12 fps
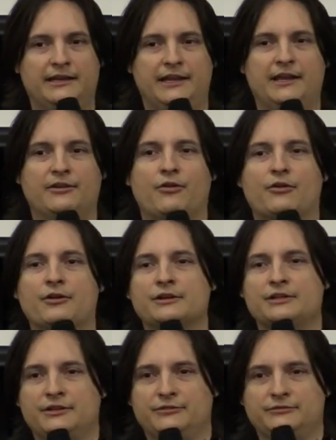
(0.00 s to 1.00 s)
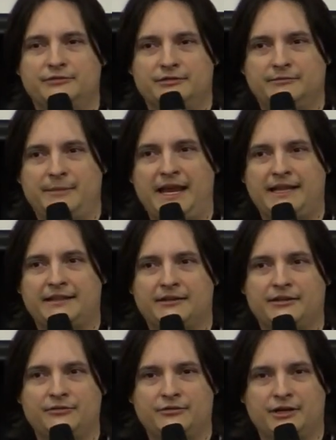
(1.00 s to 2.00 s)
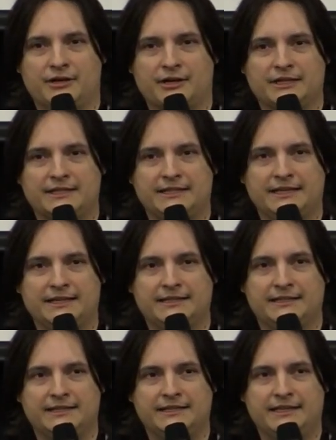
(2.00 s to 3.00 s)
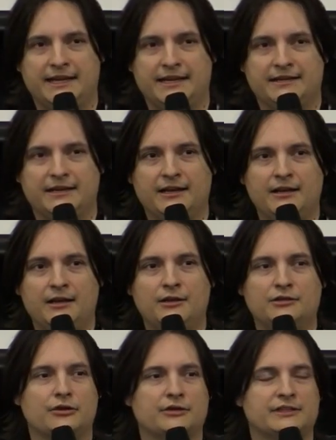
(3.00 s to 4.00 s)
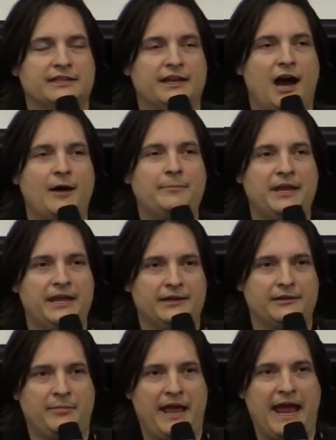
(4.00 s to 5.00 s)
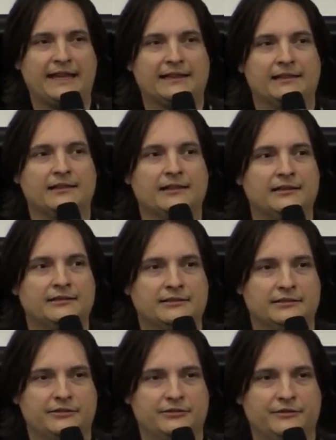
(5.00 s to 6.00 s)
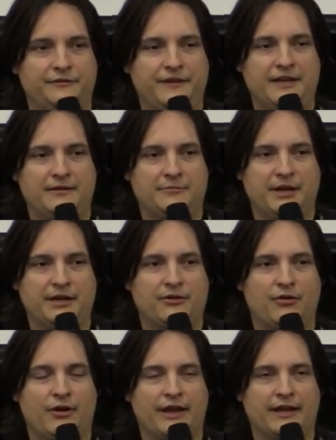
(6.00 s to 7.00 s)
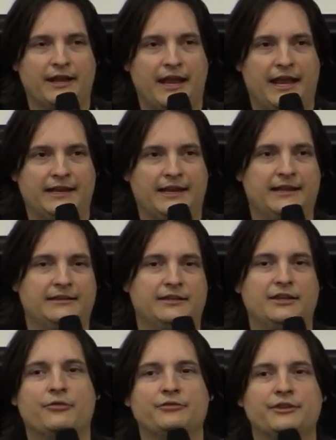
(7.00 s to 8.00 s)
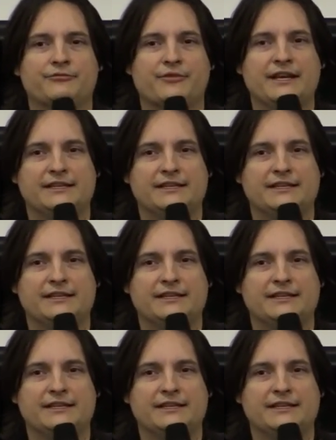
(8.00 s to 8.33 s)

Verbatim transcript: in, in order to make the new currency succeed. So it's an uphill battle to defeat Bitcoin, and the only